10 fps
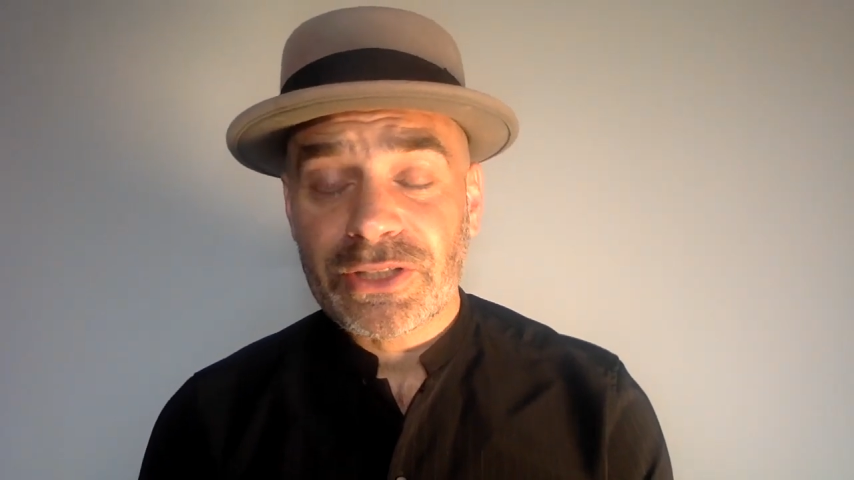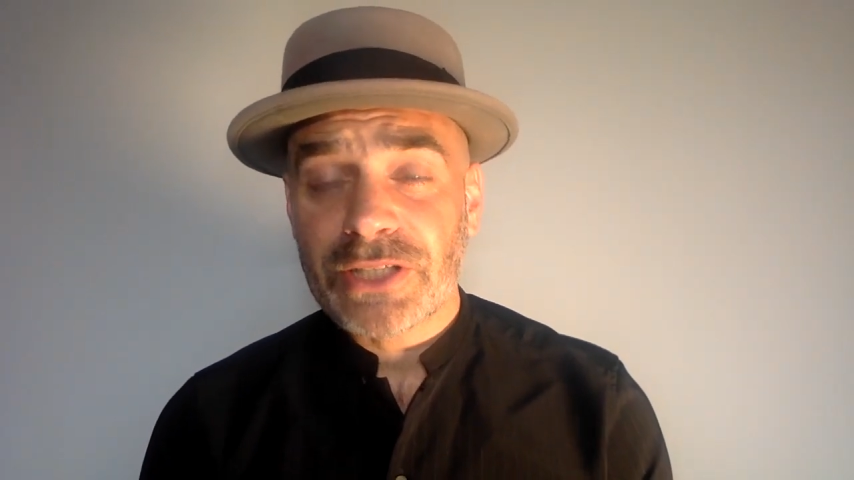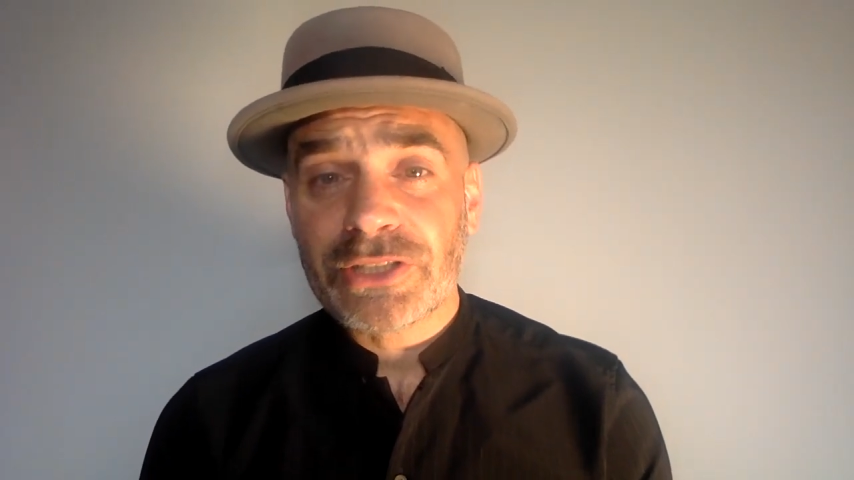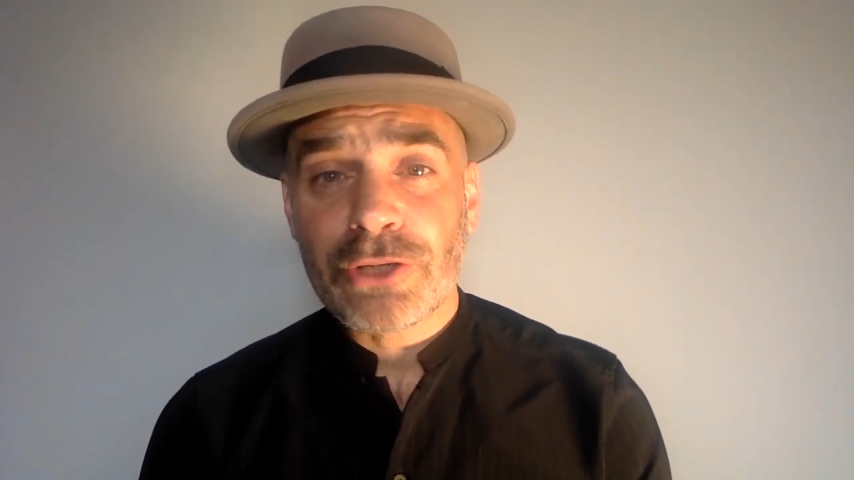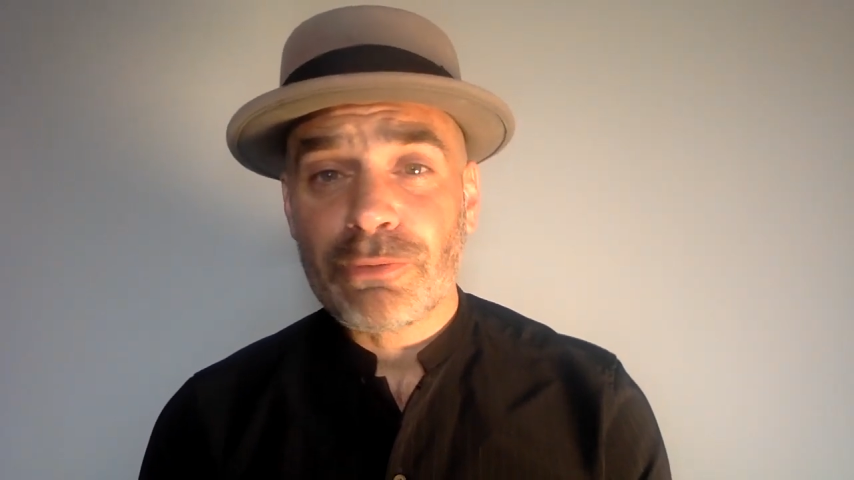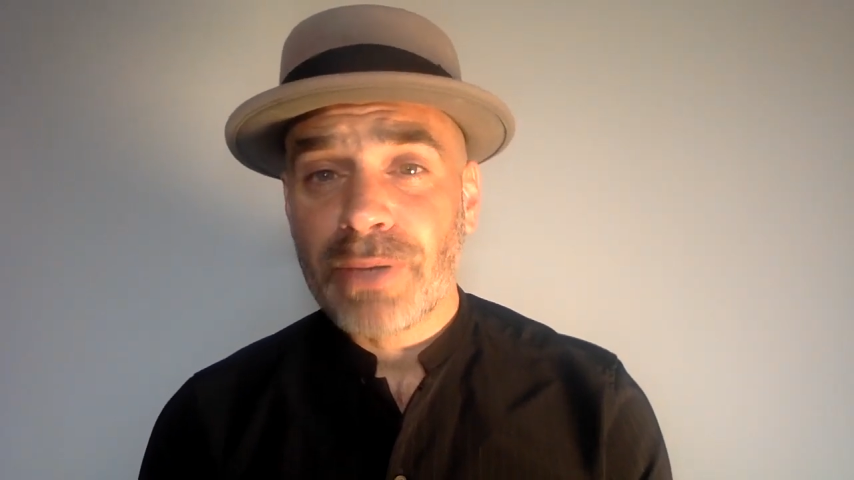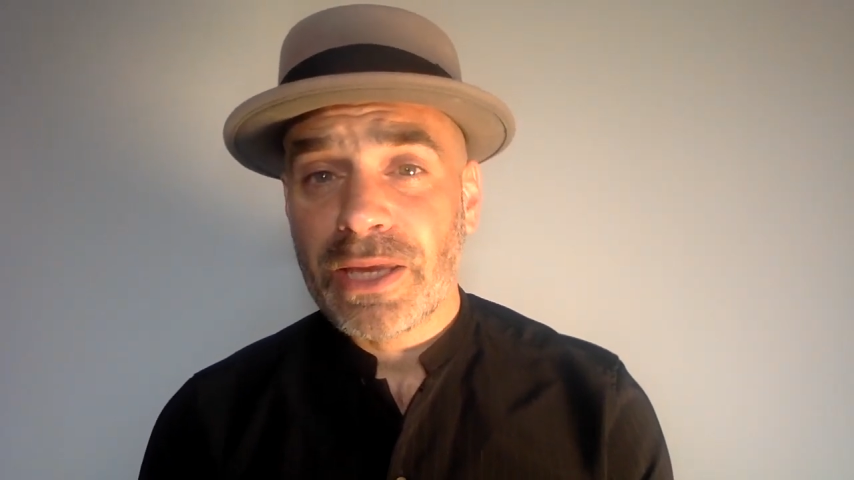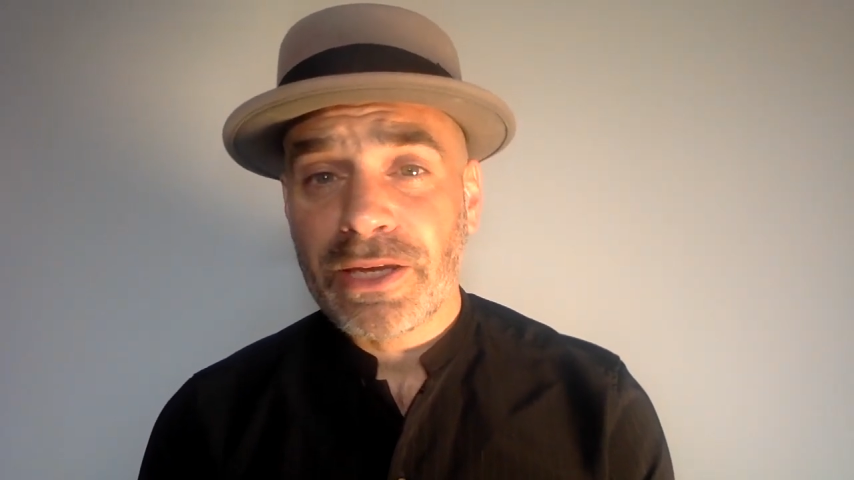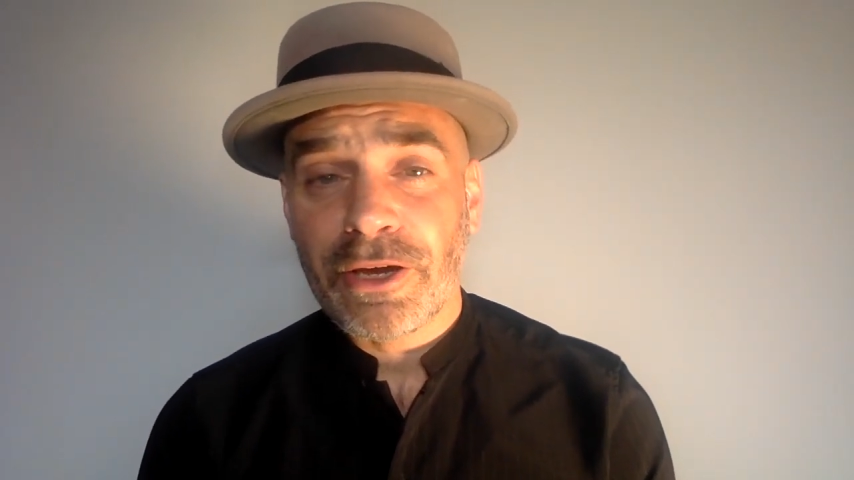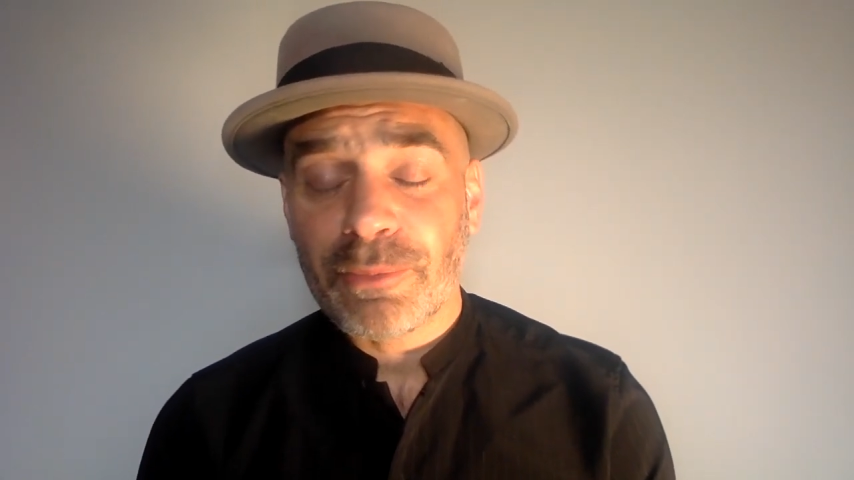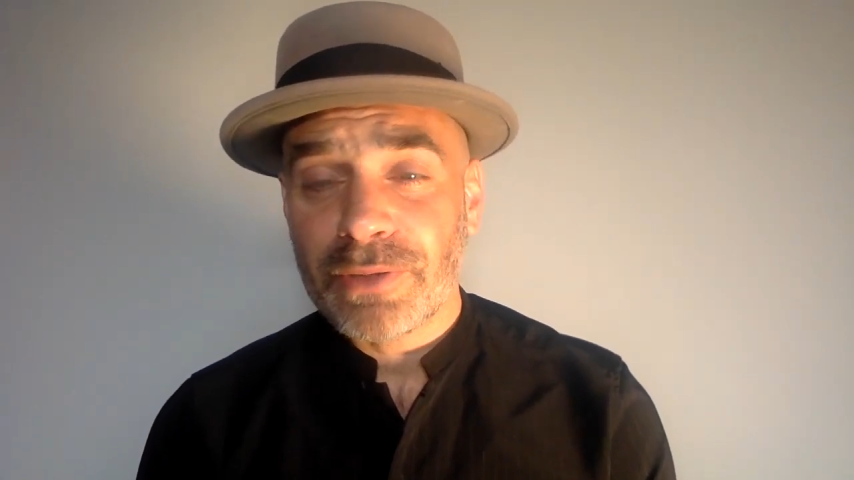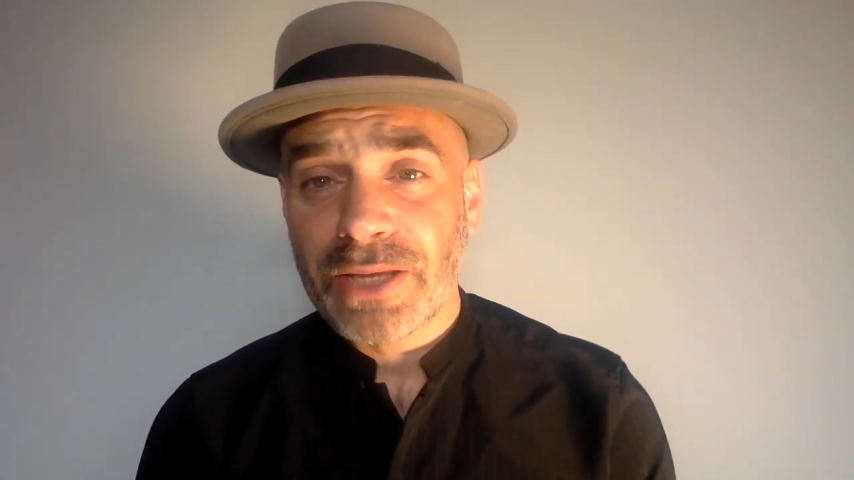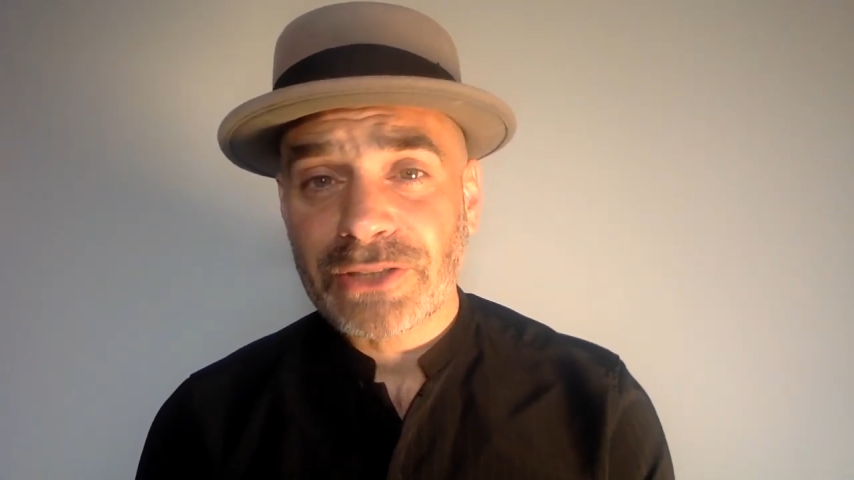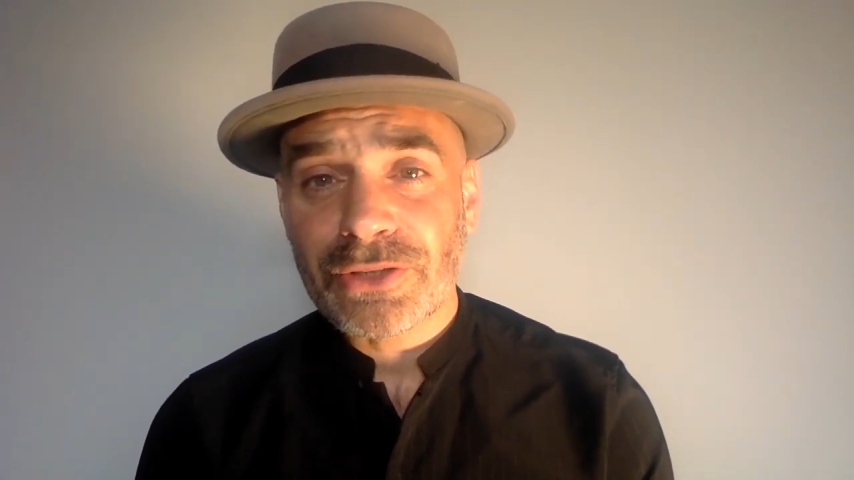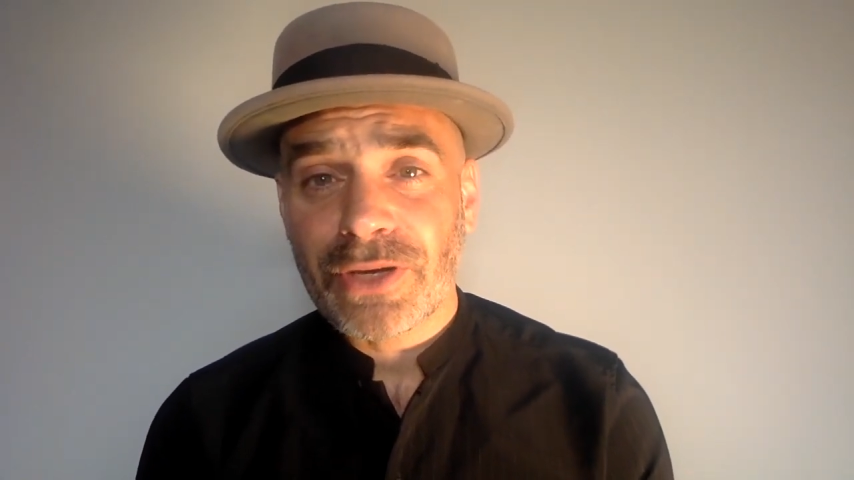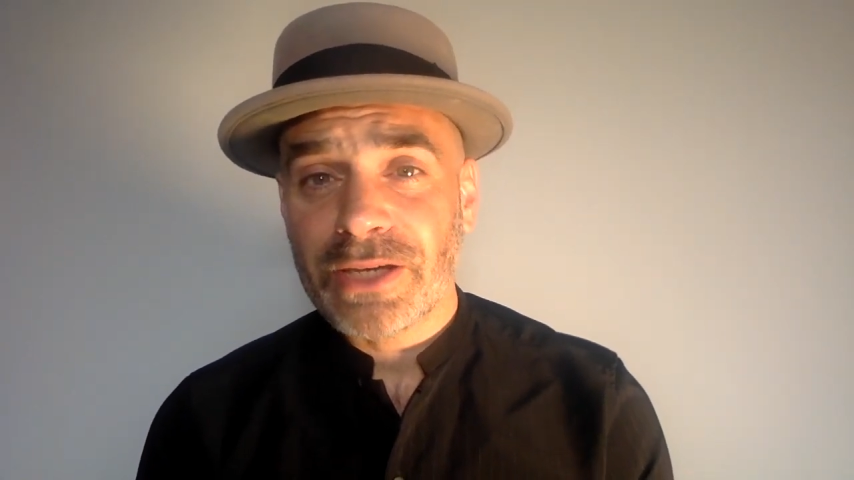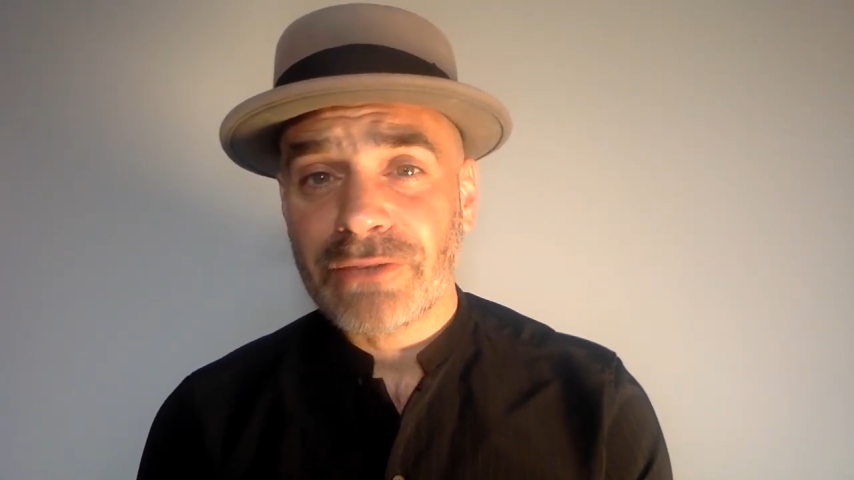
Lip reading: They're so pent up with anxiety